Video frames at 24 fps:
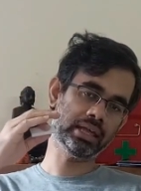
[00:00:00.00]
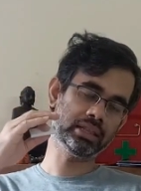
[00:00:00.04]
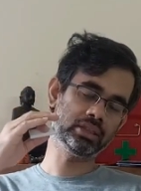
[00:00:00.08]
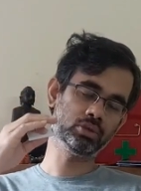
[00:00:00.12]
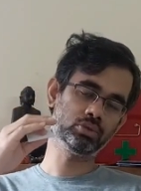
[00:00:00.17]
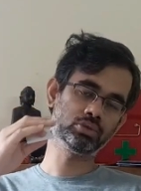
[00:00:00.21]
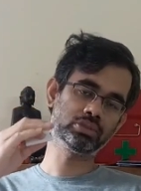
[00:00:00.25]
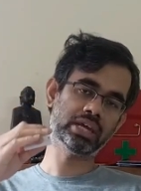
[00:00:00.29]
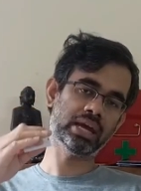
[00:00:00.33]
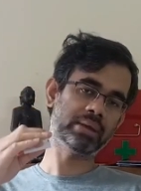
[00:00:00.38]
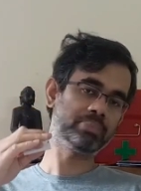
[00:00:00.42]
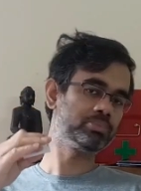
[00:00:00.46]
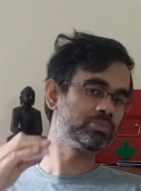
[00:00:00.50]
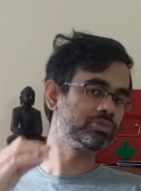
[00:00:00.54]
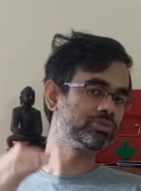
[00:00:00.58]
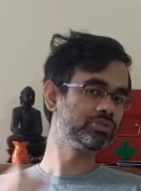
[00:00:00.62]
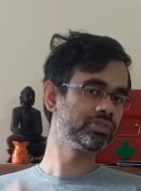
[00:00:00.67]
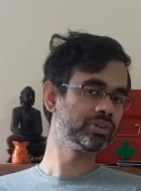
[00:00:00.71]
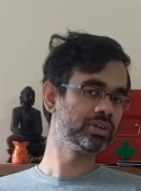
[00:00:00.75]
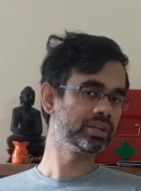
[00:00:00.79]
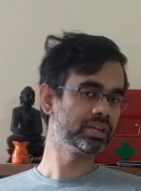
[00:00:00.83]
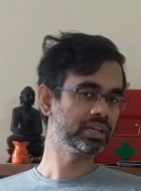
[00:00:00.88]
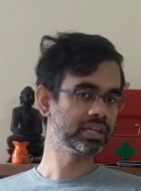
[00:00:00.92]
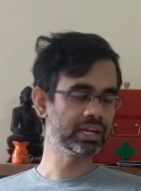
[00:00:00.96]
those
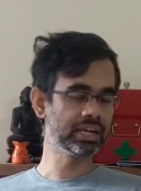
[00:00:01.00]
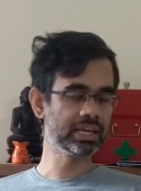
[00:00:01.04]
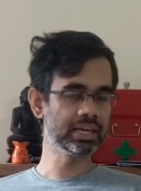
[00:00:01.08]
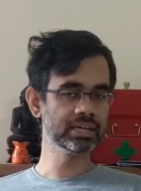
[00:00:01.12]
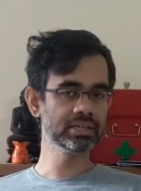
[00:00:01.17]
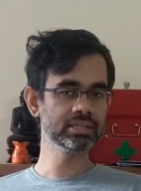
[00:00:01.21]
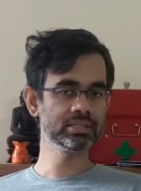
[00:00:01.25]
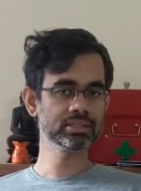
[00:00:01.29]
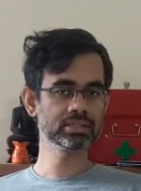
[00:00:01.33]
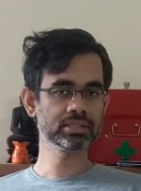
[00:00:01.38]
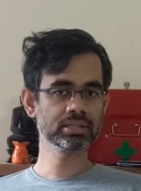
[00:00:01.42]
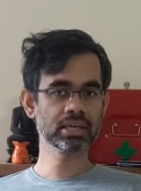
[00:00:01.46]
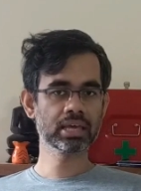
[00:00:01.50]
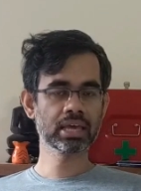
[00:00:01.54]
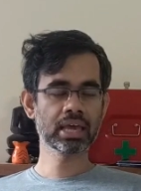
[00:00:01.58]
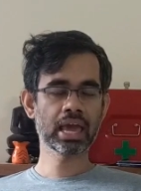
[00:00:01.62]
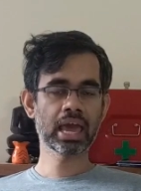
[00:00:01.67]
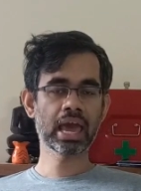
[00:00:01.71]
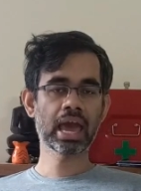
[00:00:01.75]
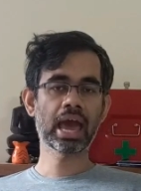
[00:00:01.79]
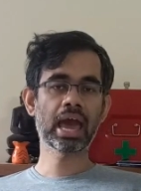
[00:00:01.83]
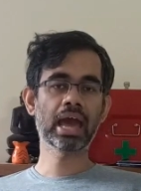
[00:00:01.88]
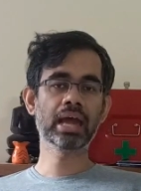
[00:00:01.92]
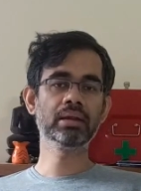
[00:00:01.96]
atmospheric layers,
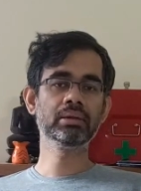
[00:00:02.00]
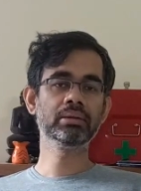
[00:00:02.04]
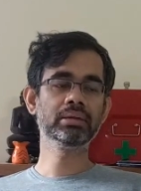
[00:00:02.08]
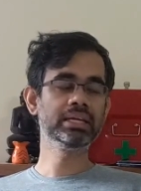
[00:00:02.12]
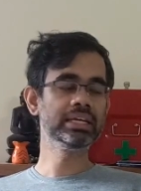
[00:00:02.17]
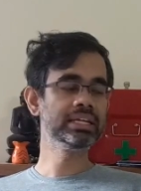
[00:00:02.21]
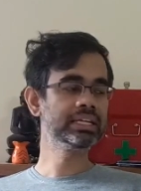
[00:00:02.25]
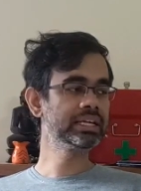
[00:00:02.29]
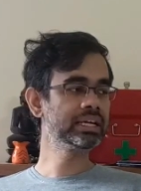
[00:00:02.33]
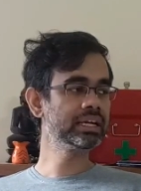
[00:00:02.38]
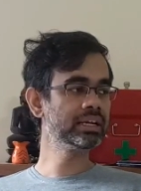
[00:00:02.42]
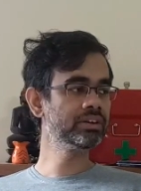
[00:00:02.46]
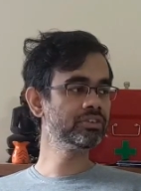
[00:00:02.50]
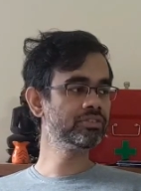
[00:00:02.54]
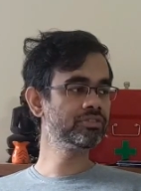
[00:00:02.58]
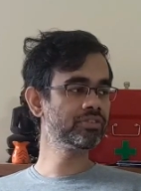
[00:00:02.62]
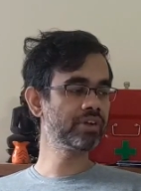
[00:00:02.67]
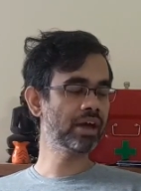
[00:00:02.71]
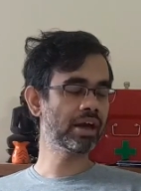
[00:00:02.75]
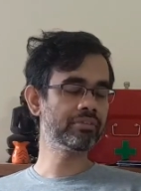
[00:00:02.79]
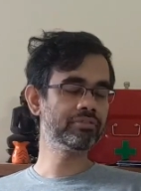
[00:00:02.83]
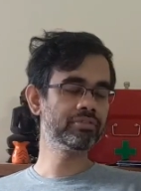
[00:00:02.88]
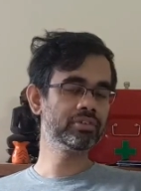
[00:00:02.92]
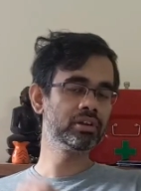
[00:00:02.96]
and it can
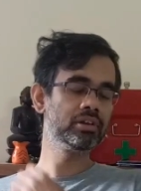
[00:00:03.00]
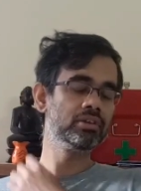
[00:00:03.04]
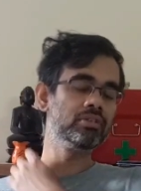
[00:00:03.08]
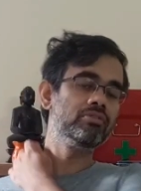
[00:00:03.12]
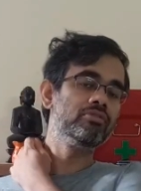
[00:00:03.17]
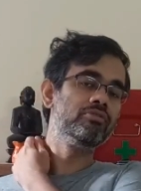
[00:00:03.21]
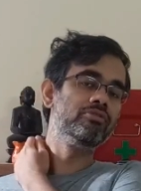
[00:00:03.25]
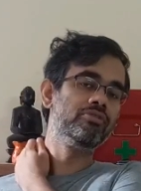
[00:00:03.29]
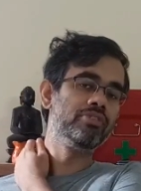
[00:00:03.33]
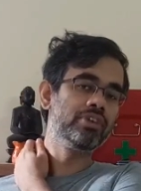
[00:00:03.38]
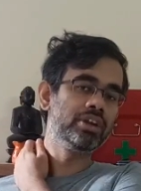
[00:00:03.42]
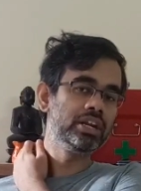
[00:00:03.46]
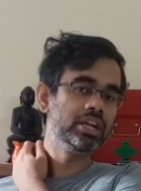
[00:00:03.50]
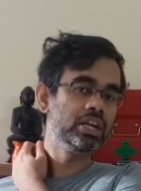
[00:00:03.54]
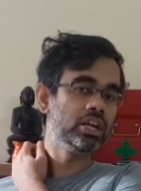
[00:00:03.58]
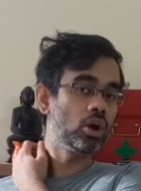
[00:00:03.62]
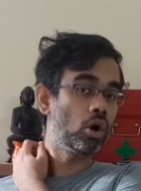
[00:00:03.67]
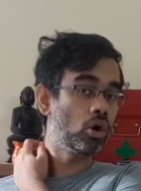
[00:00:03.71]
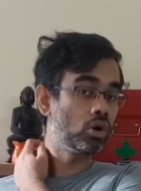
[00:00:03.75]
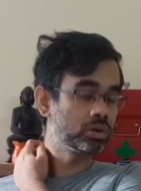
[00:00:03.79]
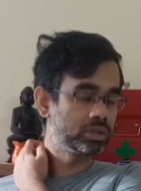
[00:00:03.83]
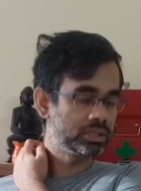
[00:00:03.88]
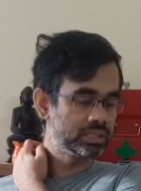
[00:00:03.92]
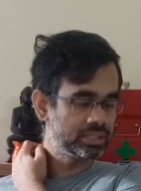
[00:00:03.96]
travel very
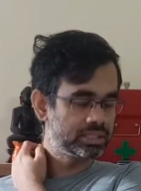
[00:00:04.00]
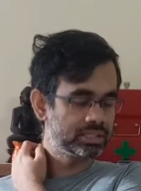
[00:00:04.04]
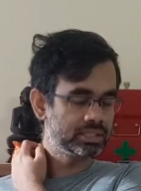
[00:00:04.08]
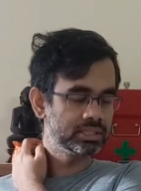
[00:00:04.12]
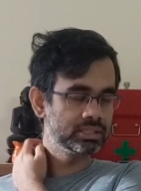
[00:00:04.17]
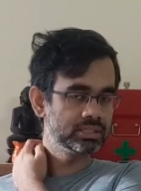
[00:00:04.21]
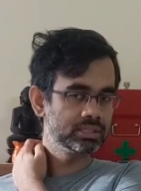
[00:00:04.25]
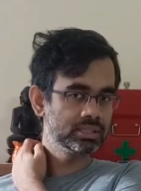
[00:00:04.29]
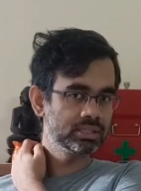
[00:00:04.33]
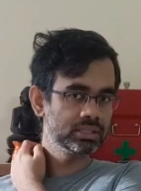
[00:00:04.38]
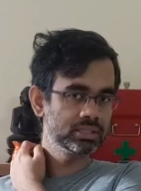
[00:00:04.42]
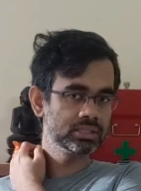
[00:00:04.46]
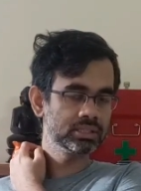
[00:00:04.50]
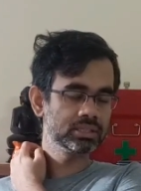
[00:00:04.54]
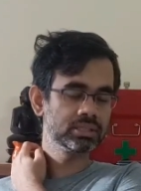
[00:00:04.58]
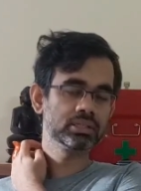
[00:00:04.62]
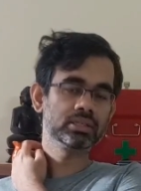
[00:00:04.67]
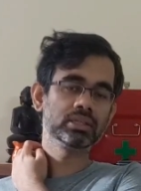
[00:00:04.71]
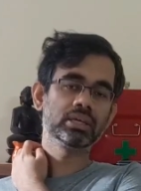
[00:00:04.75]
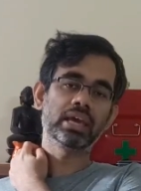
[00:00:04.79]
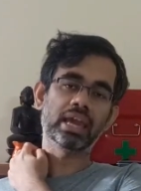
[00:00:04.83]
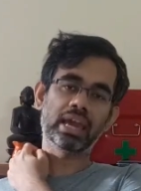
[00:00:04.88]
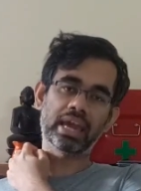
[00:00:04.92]
long distances.